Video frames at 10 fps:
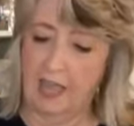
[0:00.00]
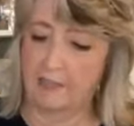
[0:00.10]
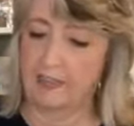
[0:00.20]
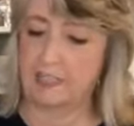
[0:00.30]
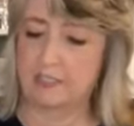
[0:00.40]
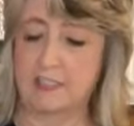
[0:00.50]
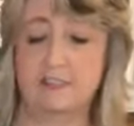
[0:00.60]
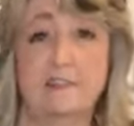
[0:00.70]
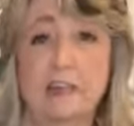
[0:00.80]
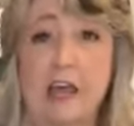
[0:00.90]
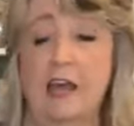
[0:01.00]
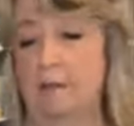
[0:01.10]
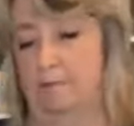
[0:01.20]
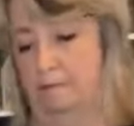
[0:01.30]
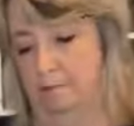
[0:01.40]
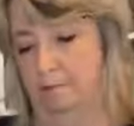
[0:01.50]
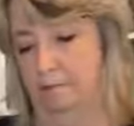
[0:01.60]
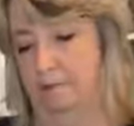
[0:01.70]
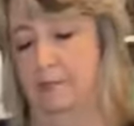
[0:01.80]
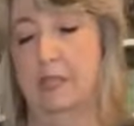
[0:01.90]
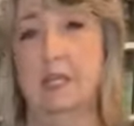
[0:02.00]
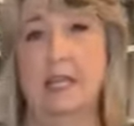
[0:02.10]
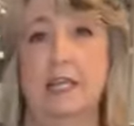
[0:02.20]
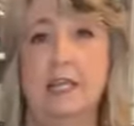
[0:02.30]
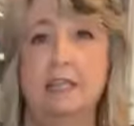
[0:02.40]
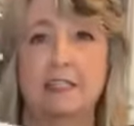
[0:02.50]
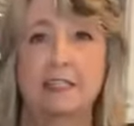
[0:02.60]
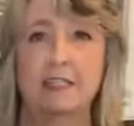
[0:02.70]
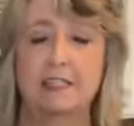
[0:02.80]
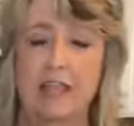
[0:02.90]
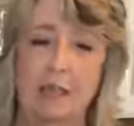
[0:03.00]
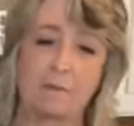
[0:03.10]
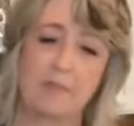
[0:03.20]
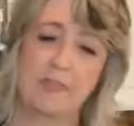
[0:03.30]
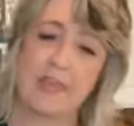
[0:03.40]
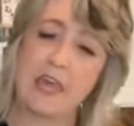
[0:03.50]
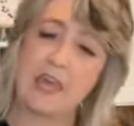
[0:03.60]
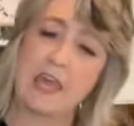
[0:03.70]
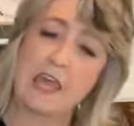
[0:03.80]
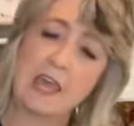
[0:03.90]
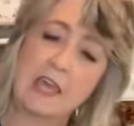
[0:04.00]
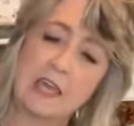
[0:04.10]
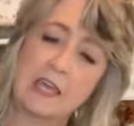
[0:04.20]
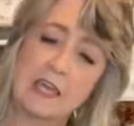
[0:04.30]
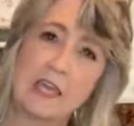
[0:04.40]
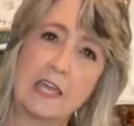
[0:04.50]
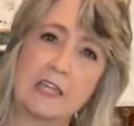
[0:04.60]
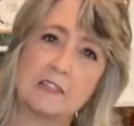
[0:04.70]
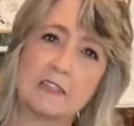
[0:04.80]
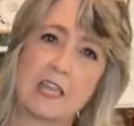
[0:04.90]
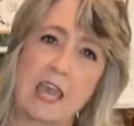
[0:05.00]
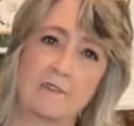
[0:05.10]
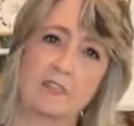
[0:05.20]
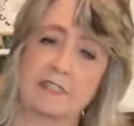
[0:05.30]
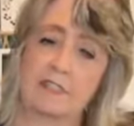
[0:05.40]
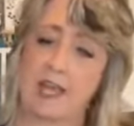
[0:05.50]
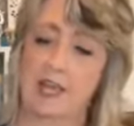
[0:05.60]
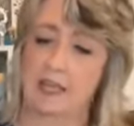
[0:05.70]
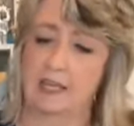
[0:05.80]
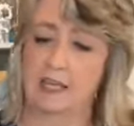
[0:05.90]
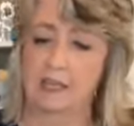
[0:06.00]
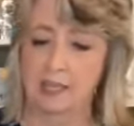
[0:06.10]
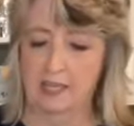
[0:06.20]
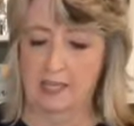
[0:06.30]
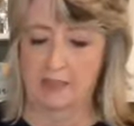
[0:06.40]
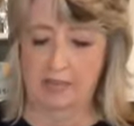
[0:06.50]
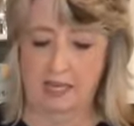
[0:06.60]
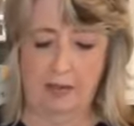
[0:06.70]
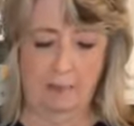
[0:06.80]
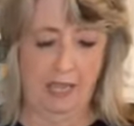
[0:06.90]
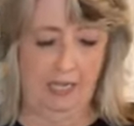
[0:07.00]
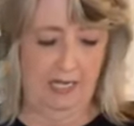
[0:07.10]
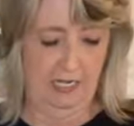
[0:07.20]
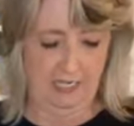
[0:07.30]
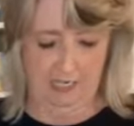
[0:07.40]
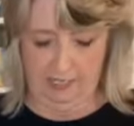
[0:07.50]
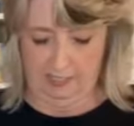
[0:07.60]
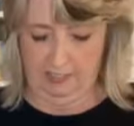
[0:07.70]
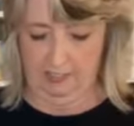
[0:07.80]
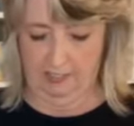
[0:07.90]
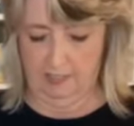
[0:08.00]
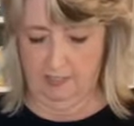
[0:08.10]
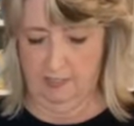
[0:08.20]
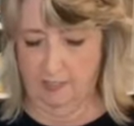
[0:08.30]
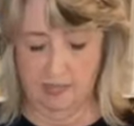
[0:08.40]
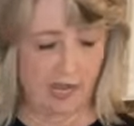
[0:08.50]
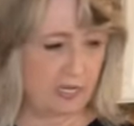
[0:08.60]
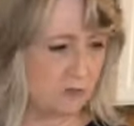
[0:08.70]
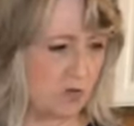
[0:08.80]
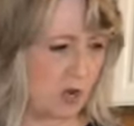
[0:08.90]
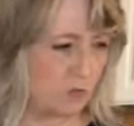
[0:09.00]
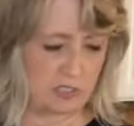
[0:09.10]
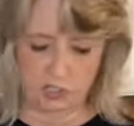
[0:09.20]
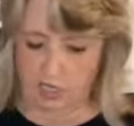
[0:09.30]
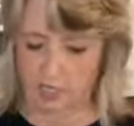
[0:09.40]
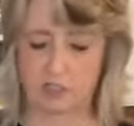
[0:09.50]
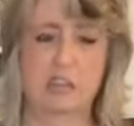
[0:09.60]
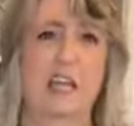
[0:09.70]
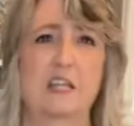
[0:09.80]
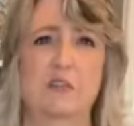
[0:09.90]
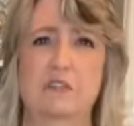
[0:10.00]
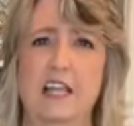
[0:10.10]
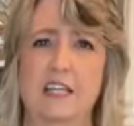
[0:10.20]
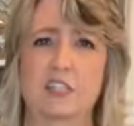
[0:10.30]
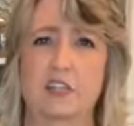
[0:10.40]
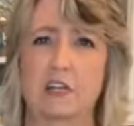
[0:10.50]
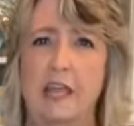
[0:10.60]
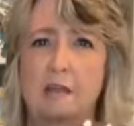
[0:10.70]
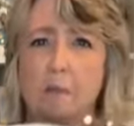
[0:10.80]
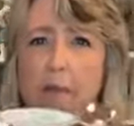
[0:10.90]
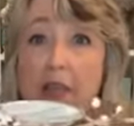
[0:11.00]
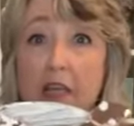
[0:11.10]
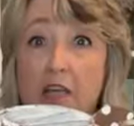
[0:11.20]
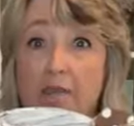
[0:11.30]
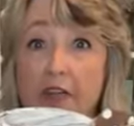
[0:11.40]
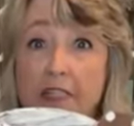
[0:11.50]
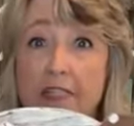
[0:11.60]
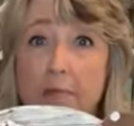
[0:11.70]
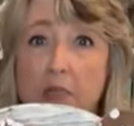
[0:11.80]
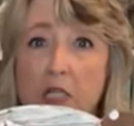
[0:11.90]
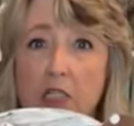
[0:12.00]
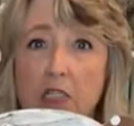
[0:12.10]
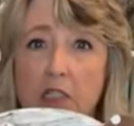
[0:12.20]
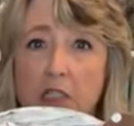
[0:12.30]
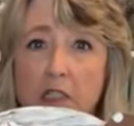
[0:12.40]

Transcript: And this is, um, it's the same thing. It's canvas deck that I painted I don't know which colors I used last year. I can't remember. They look very similar.